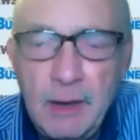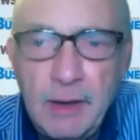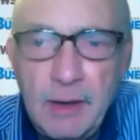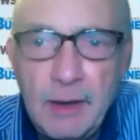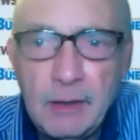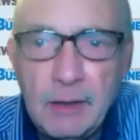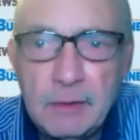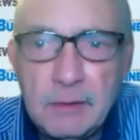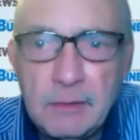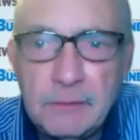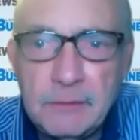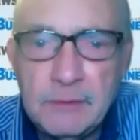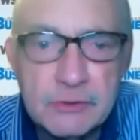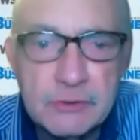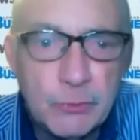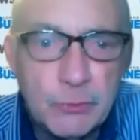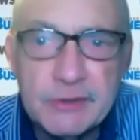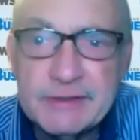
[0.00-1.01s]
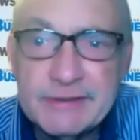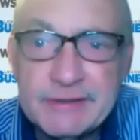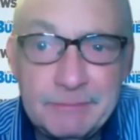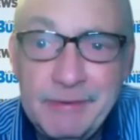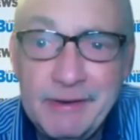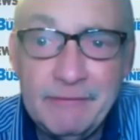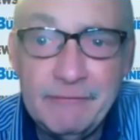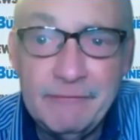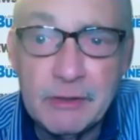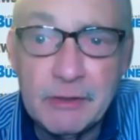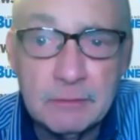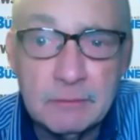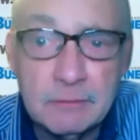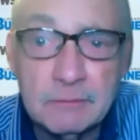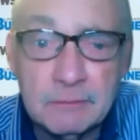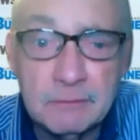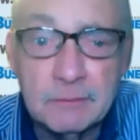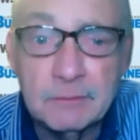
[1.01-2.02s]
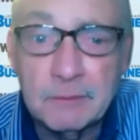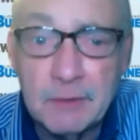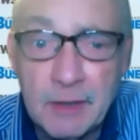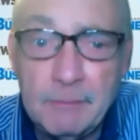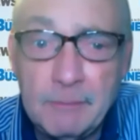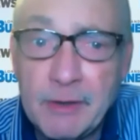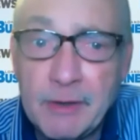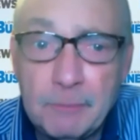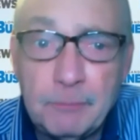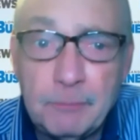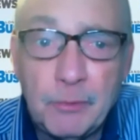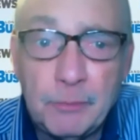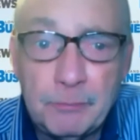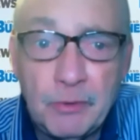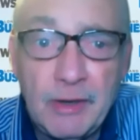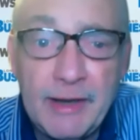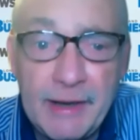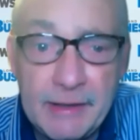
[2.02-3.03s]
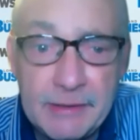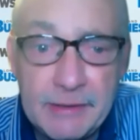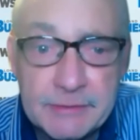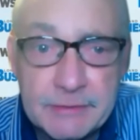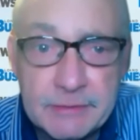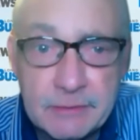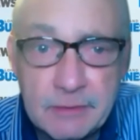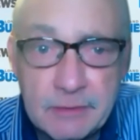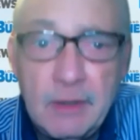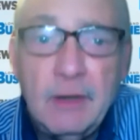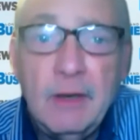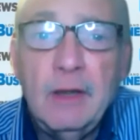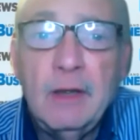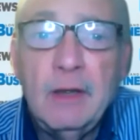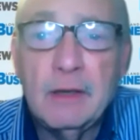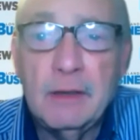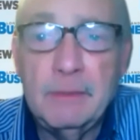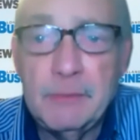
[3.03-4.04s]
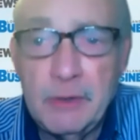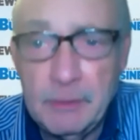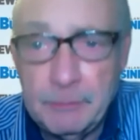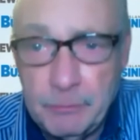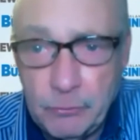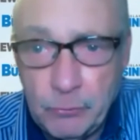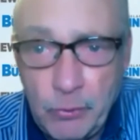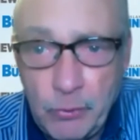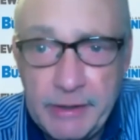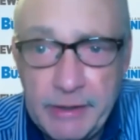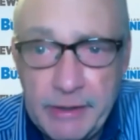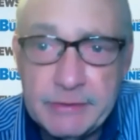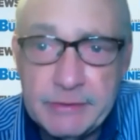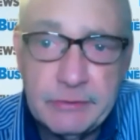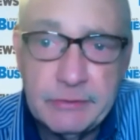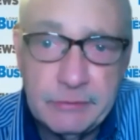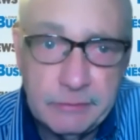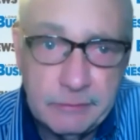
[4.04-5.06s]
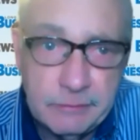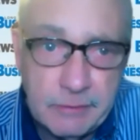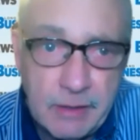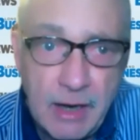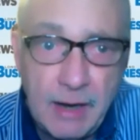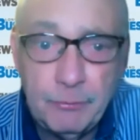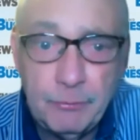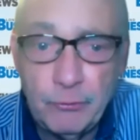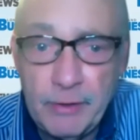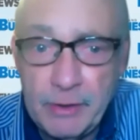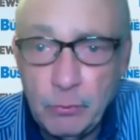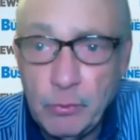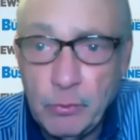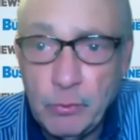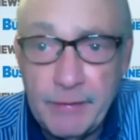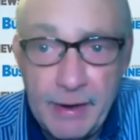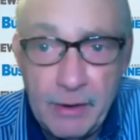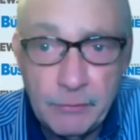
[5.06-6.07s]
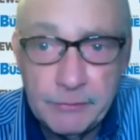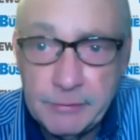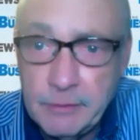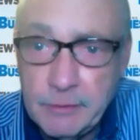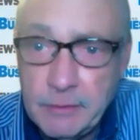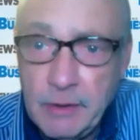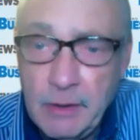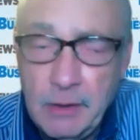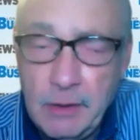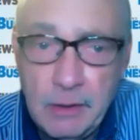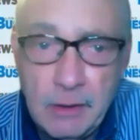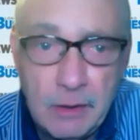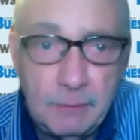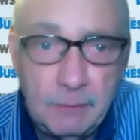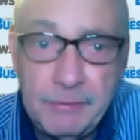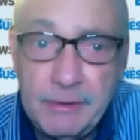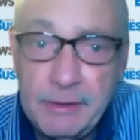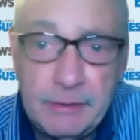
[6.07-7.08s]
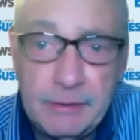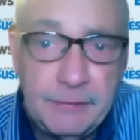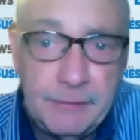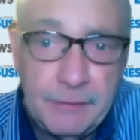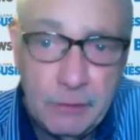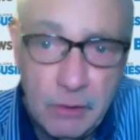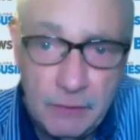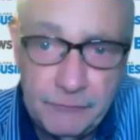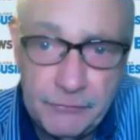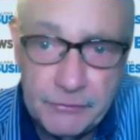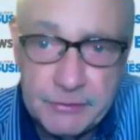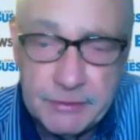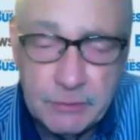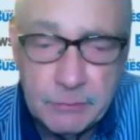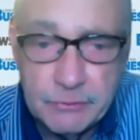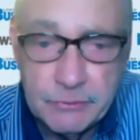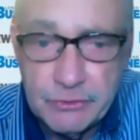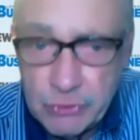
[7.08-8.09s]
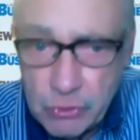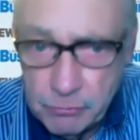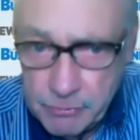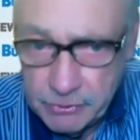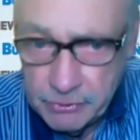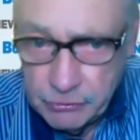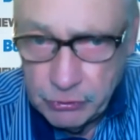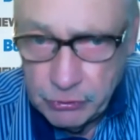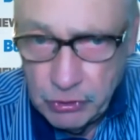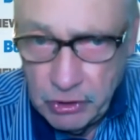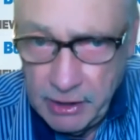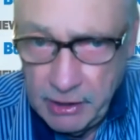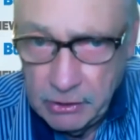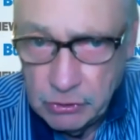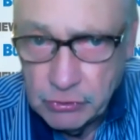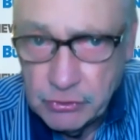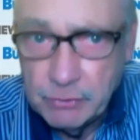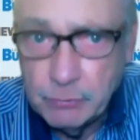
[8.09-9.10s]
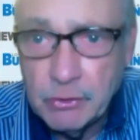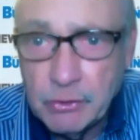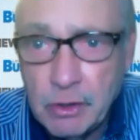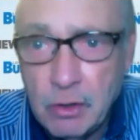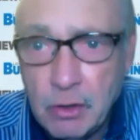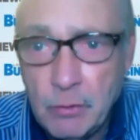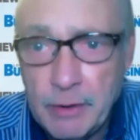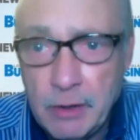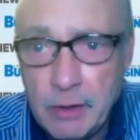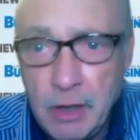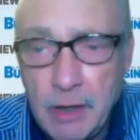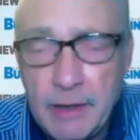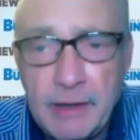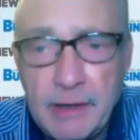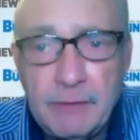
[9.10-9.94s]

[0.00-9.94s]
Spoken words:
And this was the pivot, coming up with plans, coming up with ways to operate without being in the office. There was so much change that were going on.